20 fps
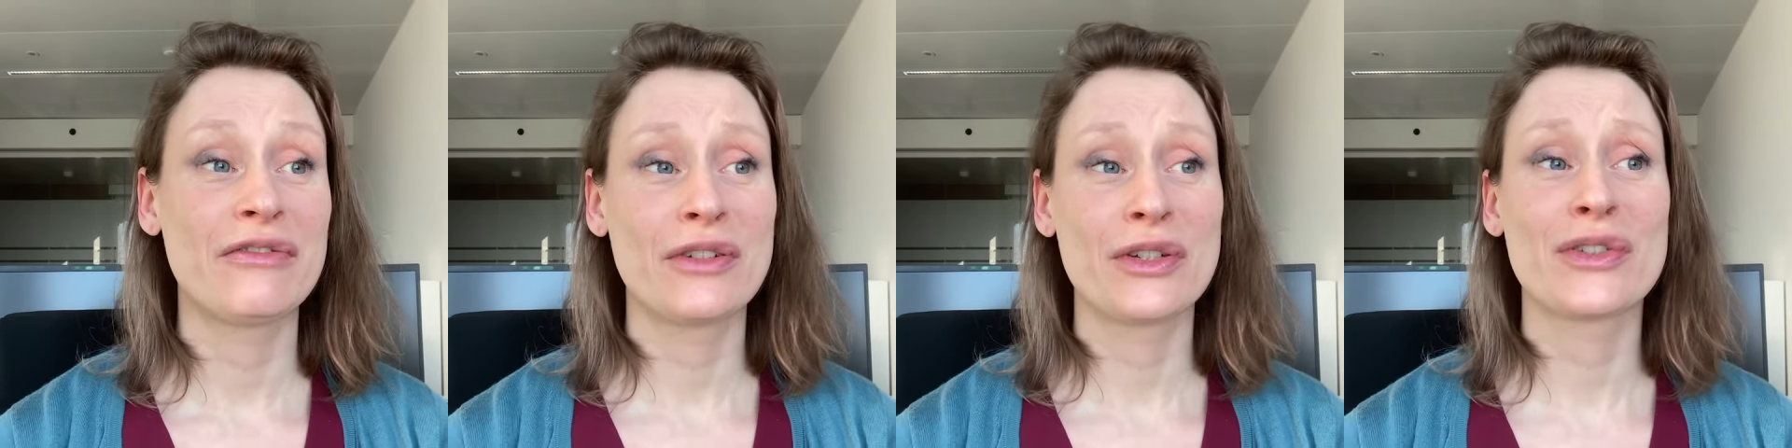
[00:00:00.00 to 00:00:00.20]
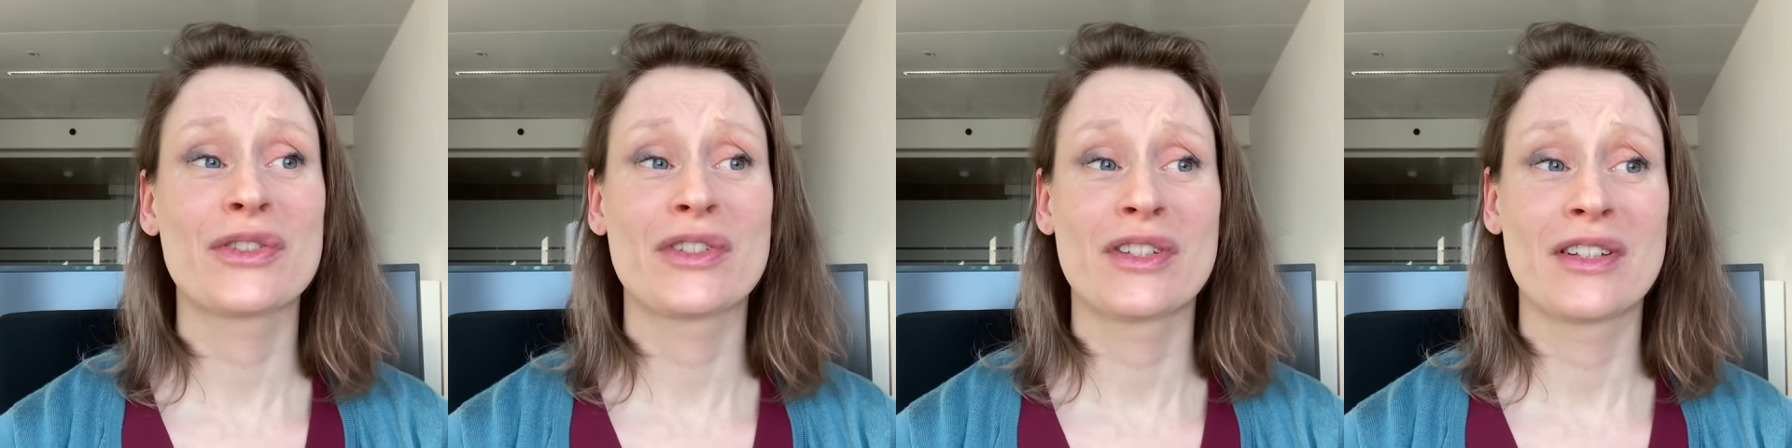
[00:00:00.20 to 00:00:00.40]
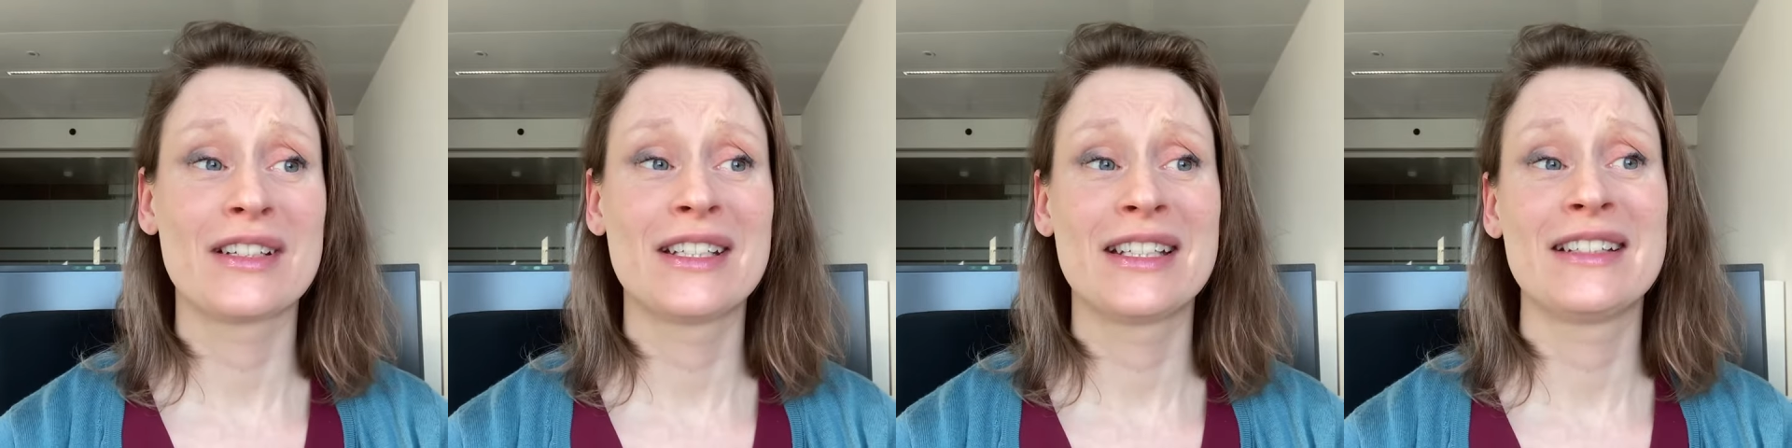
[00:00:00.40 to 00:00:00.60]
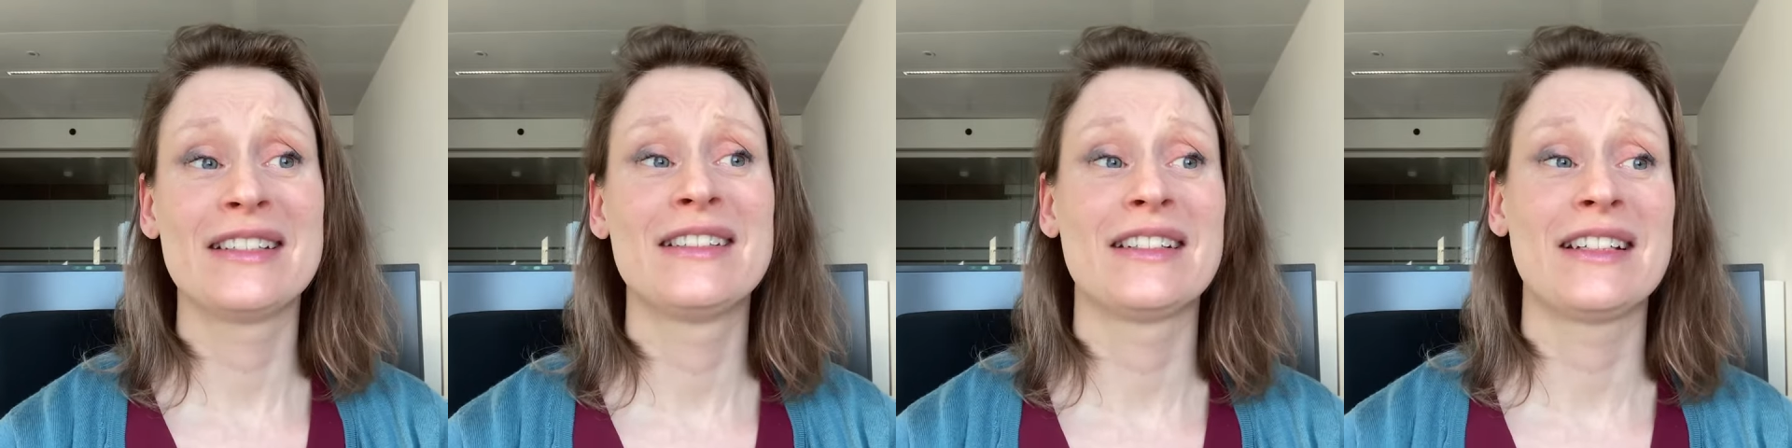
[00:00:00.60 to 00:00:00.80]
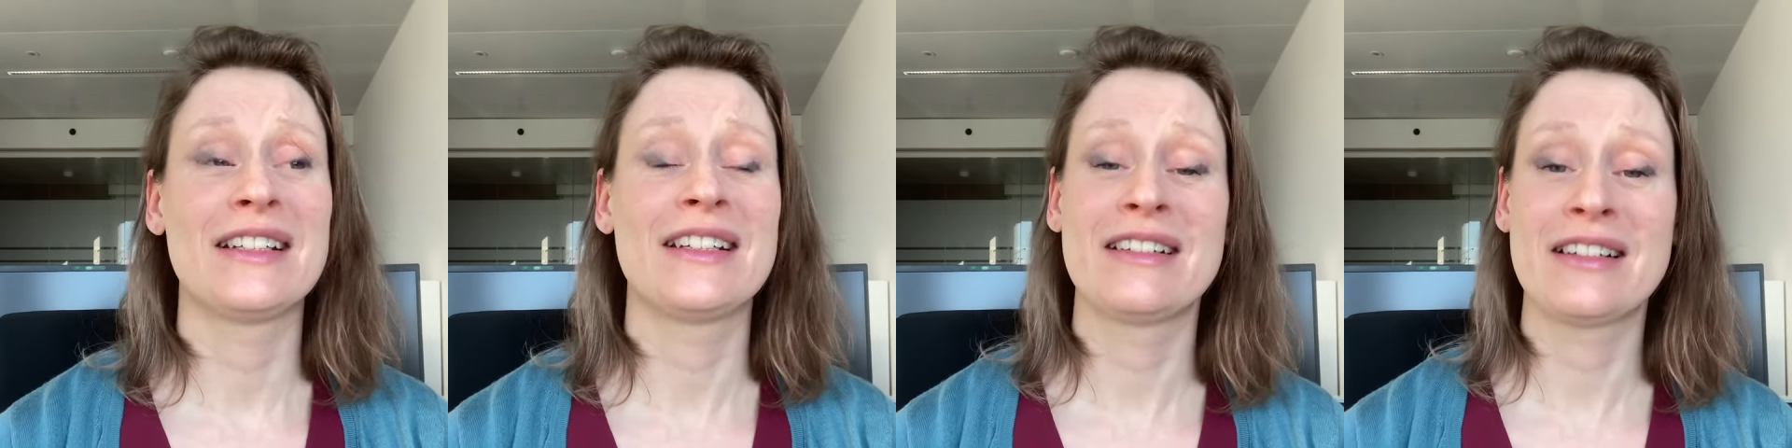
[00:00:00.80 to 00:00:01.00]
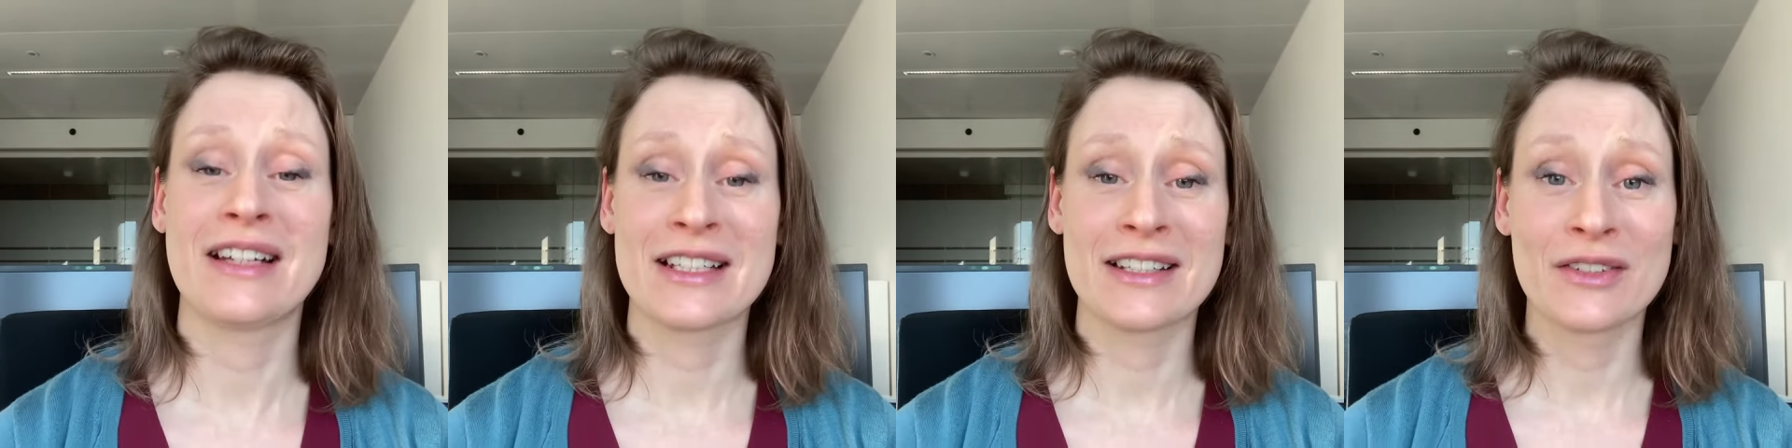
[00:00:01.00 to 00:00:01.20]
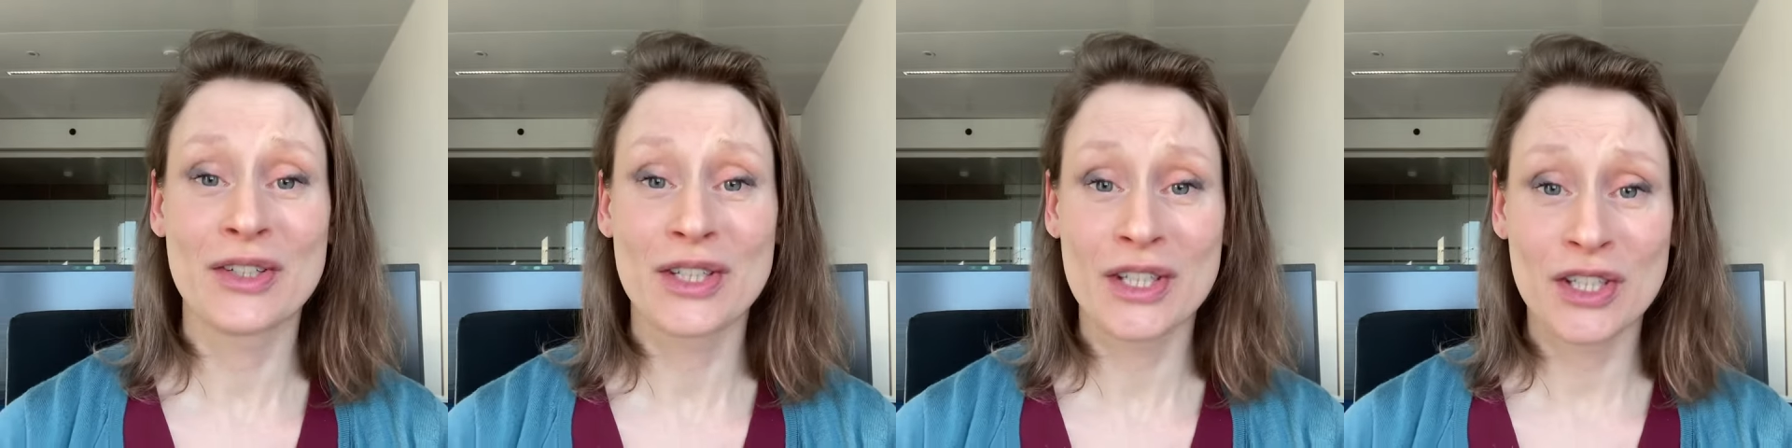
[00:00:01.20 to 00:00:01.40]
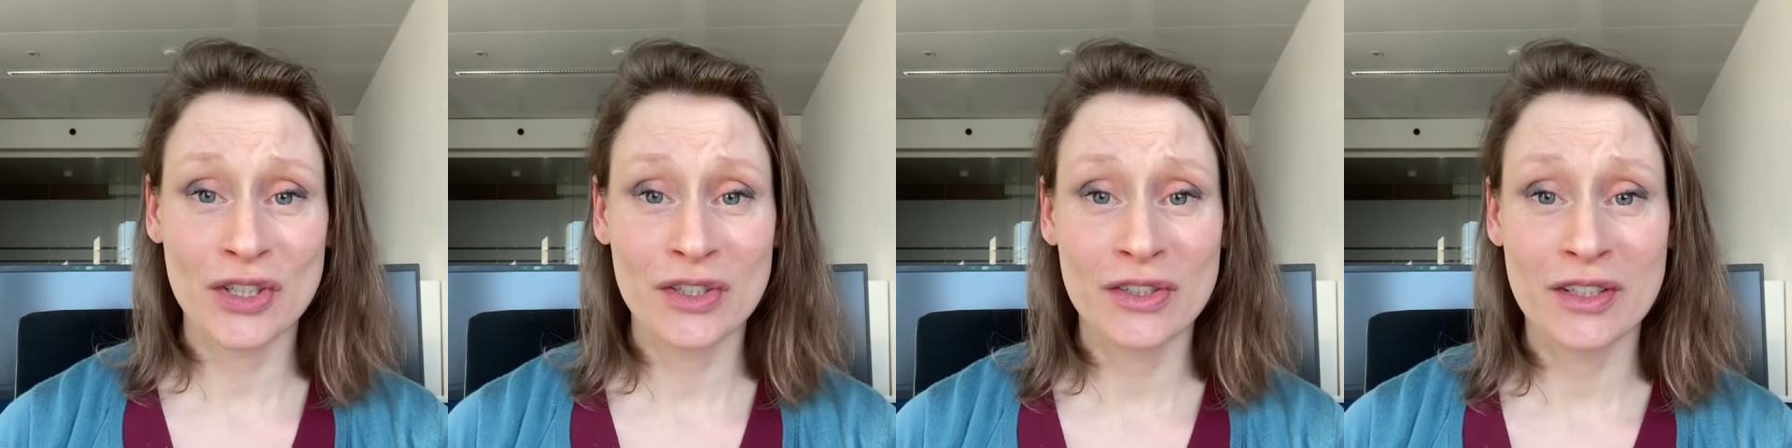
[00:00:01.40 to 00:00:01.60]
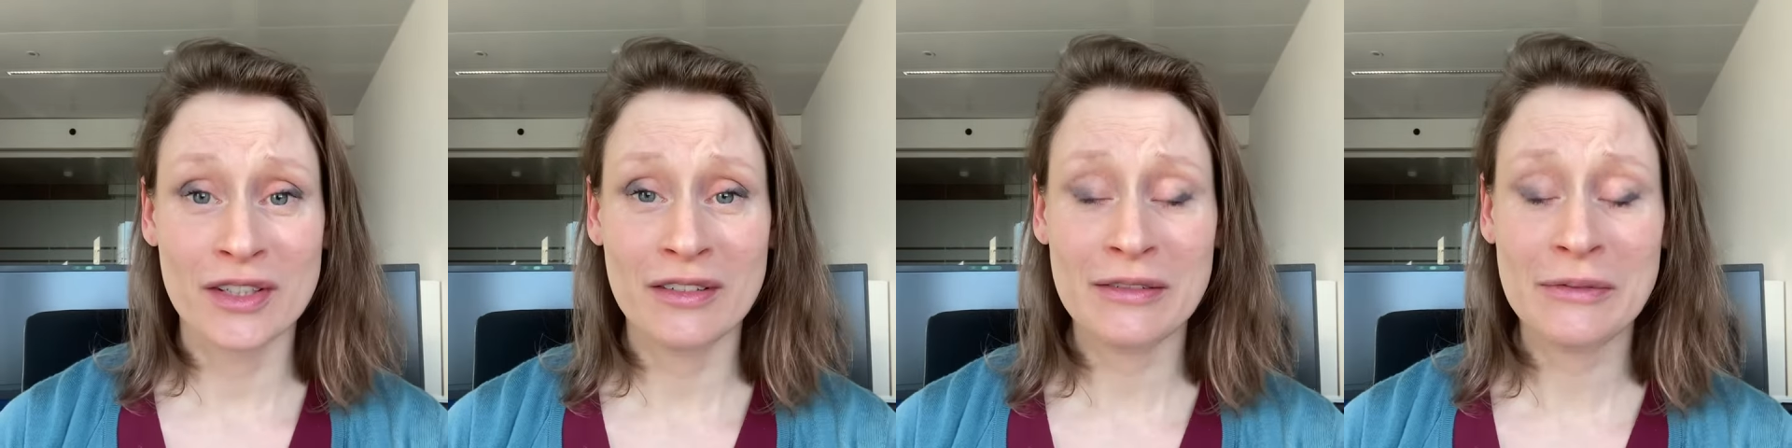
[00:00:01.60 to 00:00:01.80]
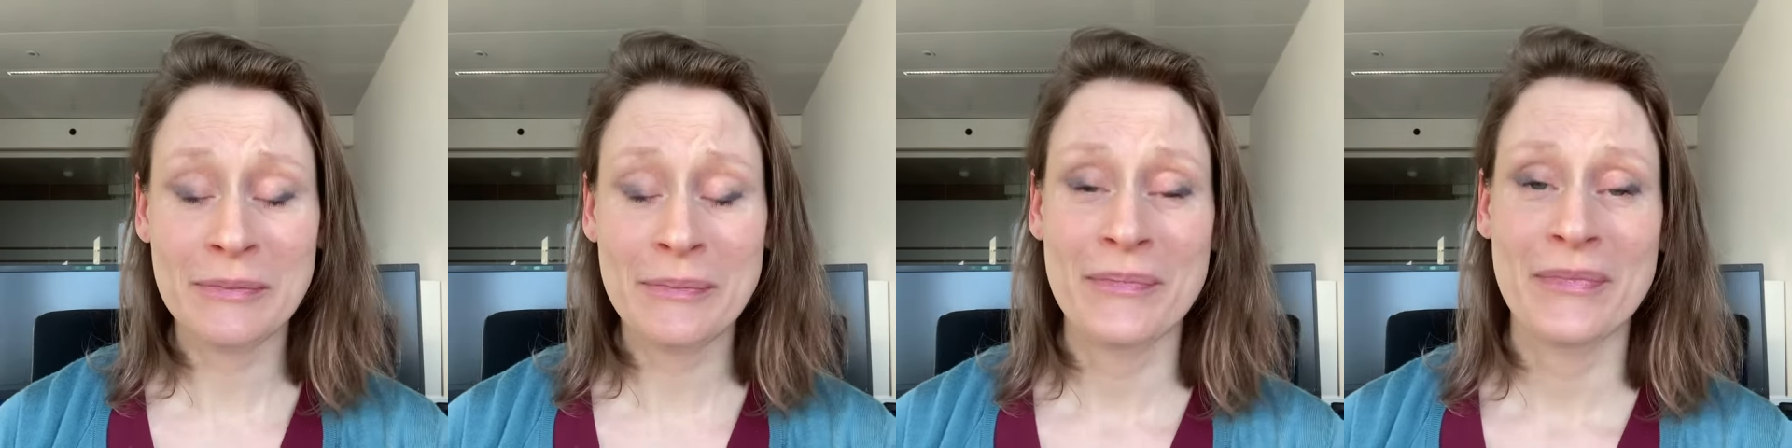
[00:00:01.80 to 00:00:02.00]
first studied as an engineer